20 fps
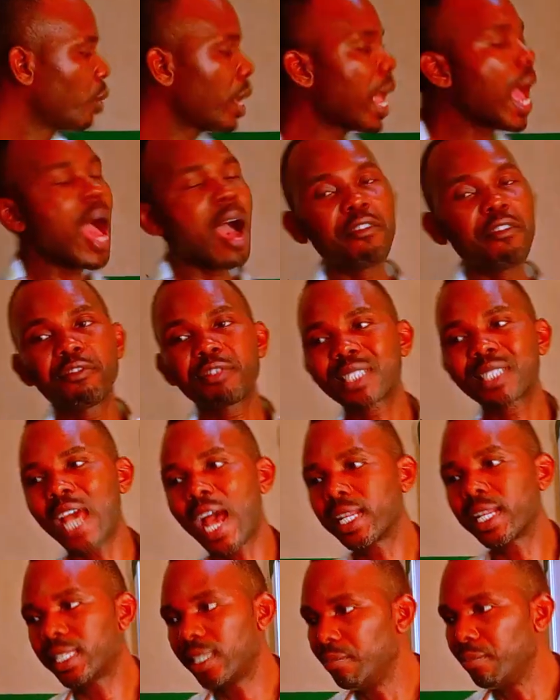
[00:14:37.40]
will have
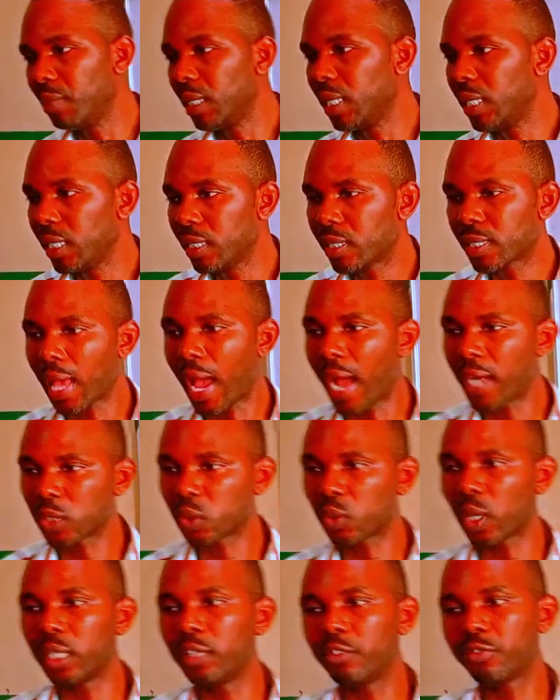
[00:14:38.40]
30 minutes
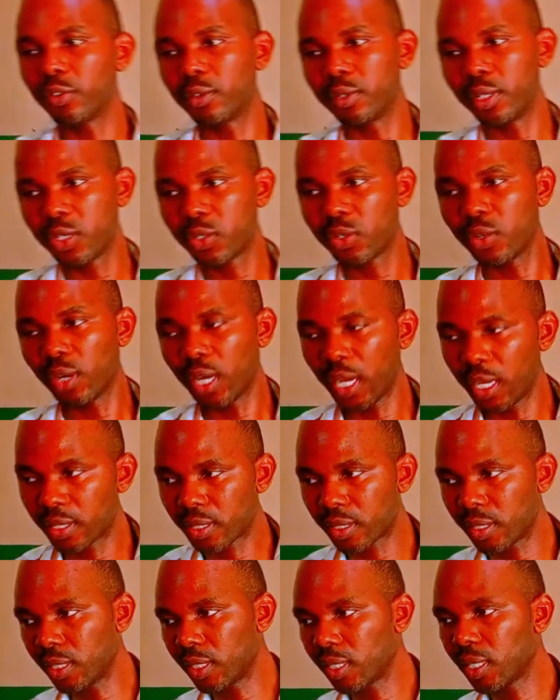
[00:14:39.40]
actually for this, your
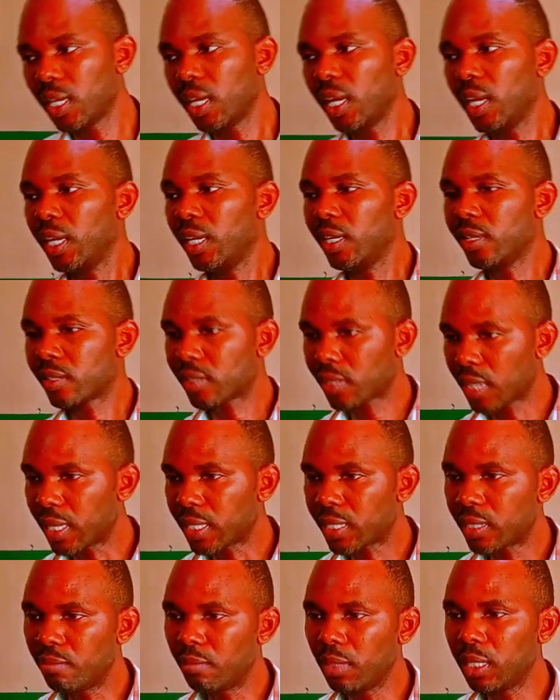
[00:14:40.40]
essay. It's
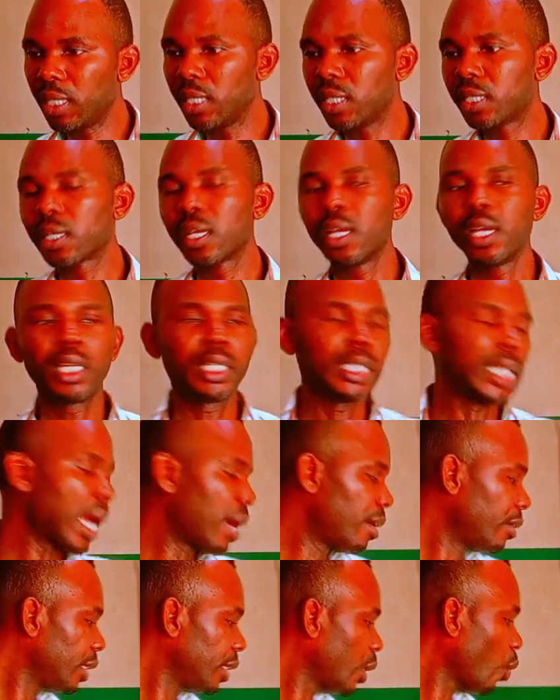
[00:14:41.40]
30 minutes.
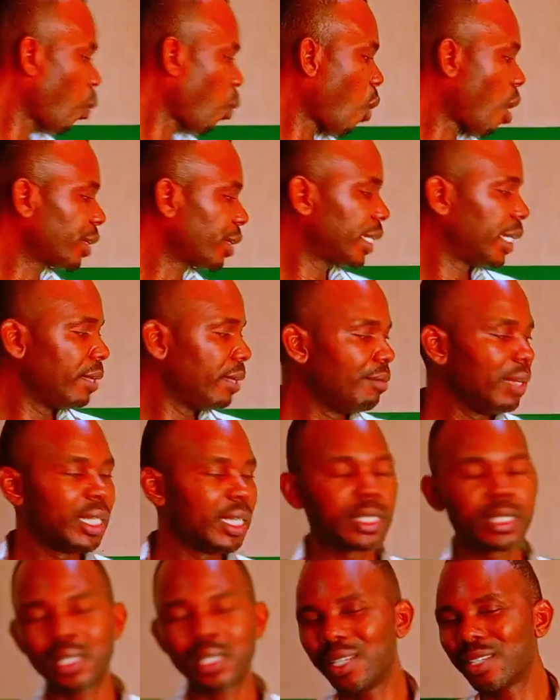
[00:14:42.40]
Now, the word
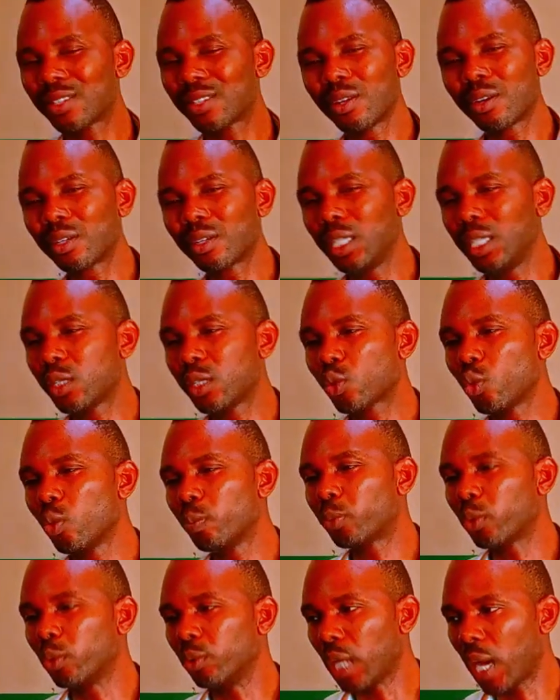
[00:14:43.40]
limit is not really
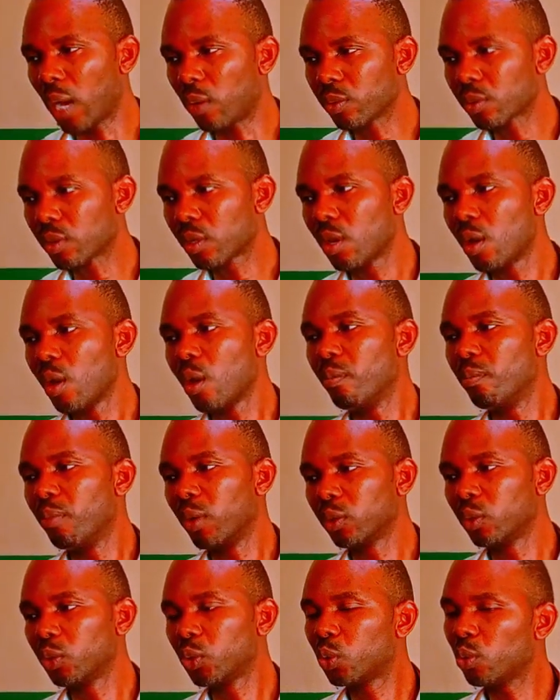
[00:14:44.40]
so pronounced,
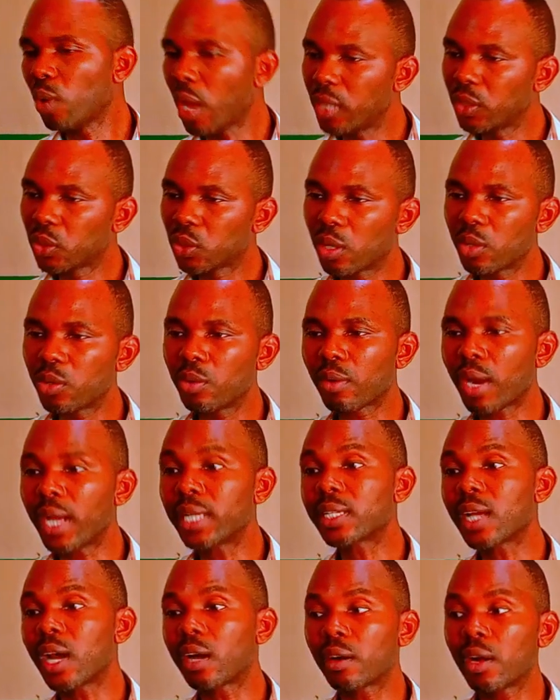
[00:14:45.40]
but you should ensure you
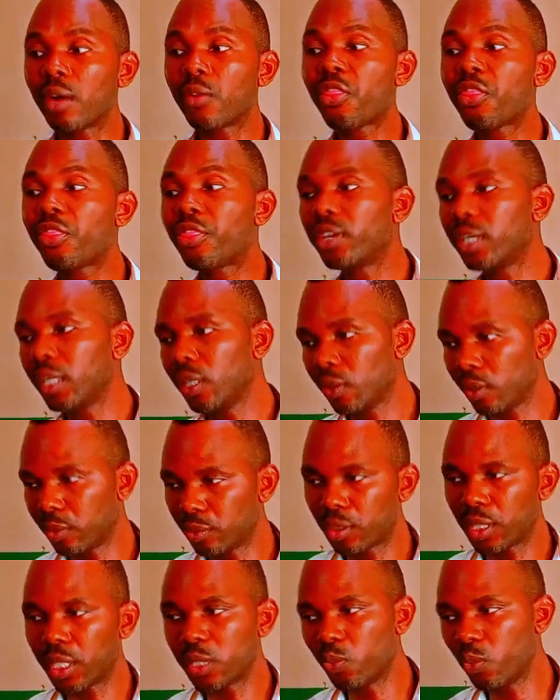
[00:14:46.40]
write around
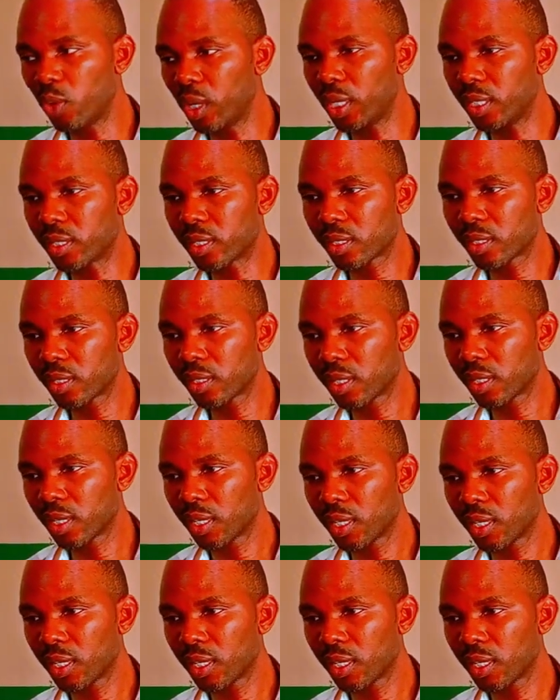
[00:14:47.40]
300 words.